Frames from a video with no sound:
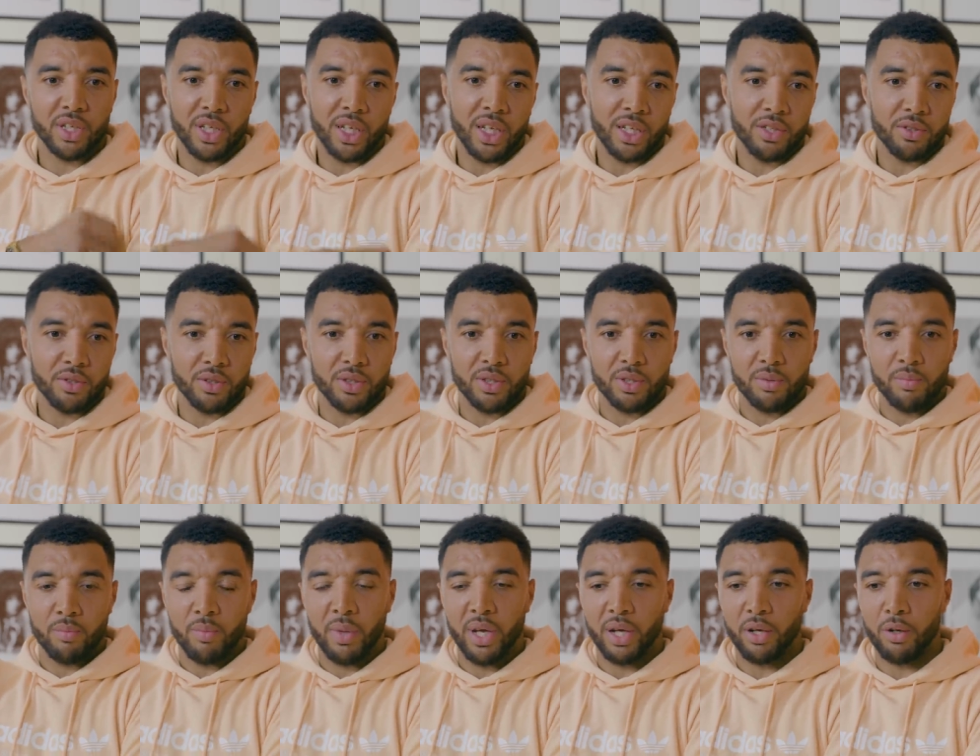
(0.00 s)
Let's
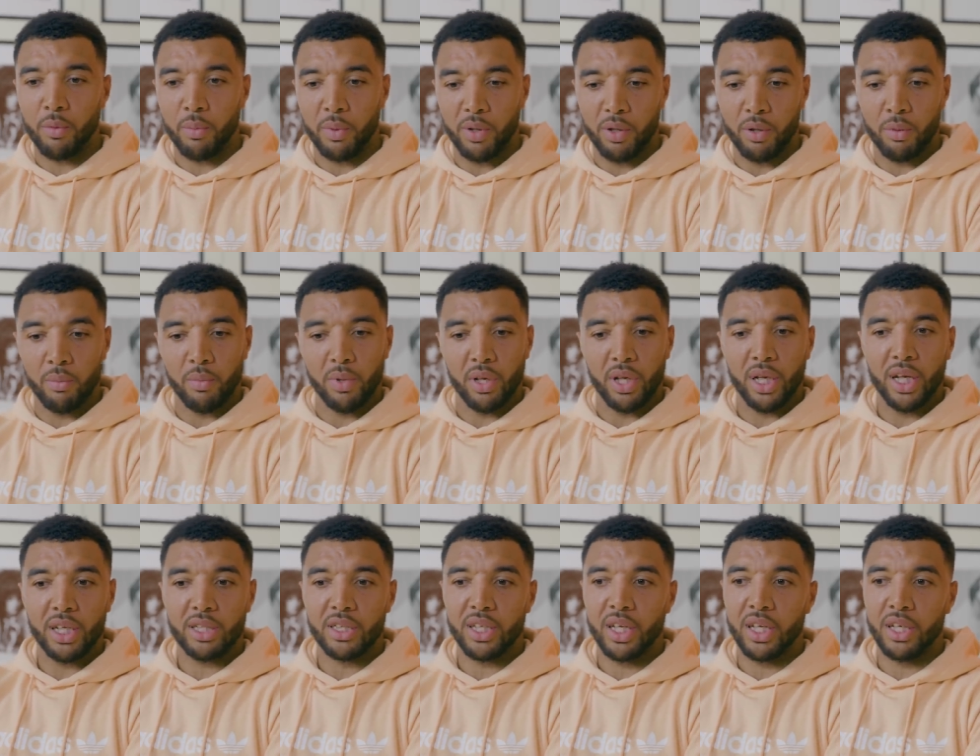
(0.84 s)
just make up a number.
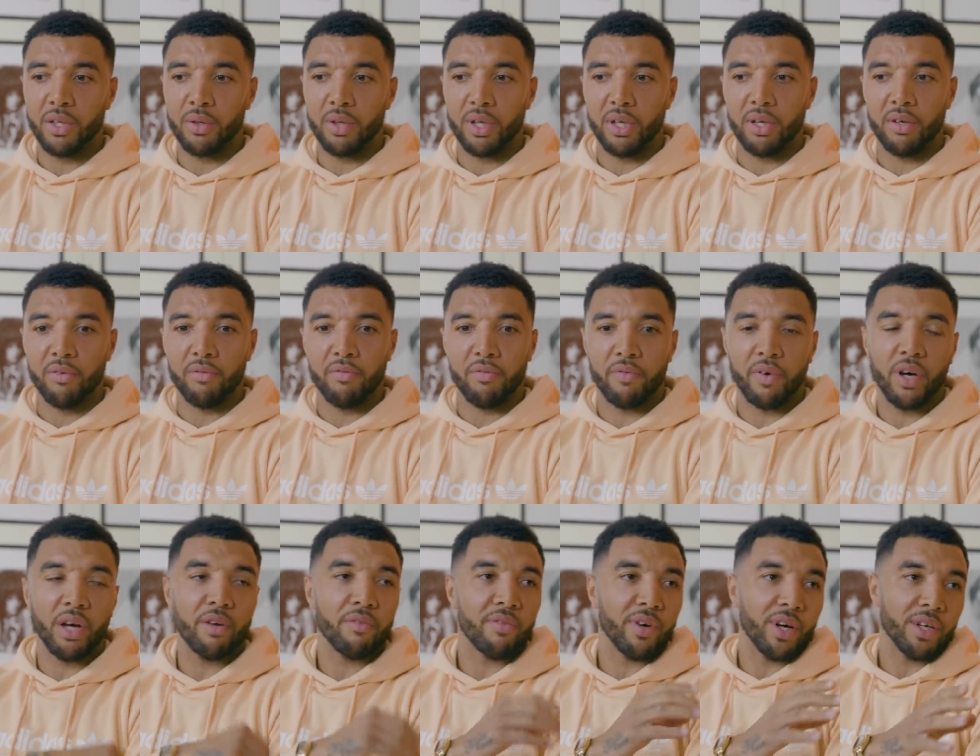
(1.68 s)
Let's say you give
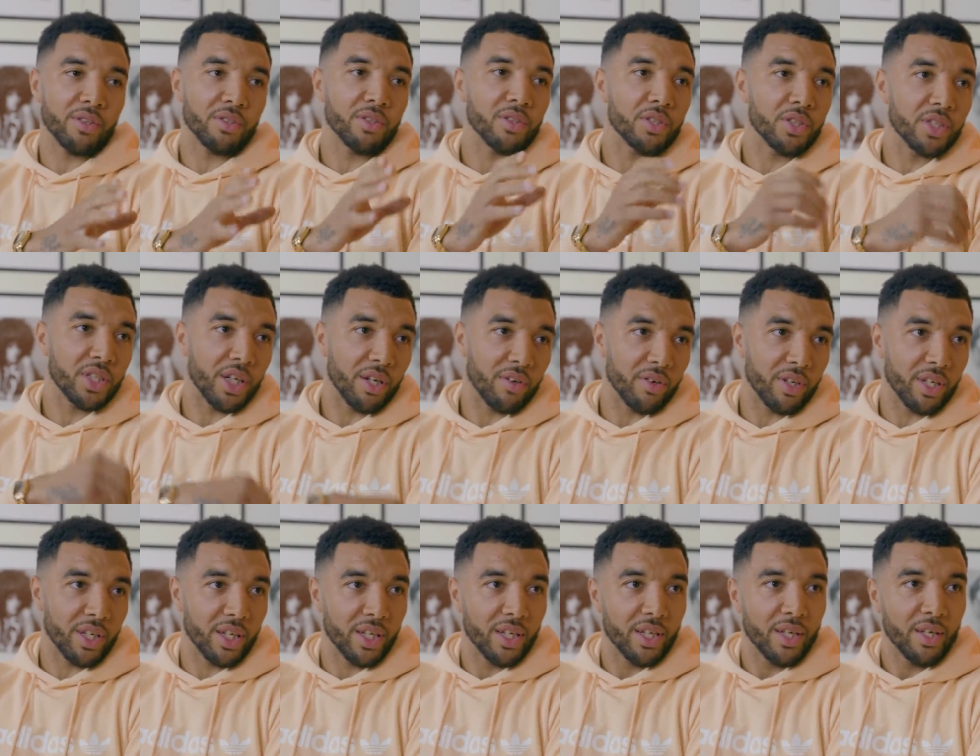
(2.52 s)
5,000 to
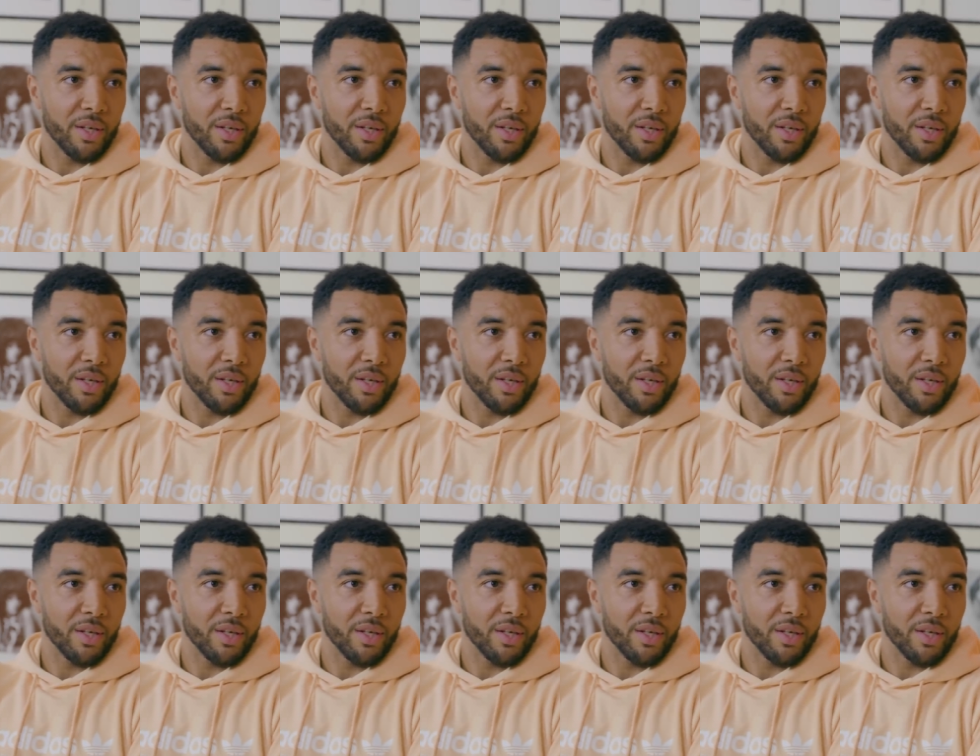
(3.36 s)
charity.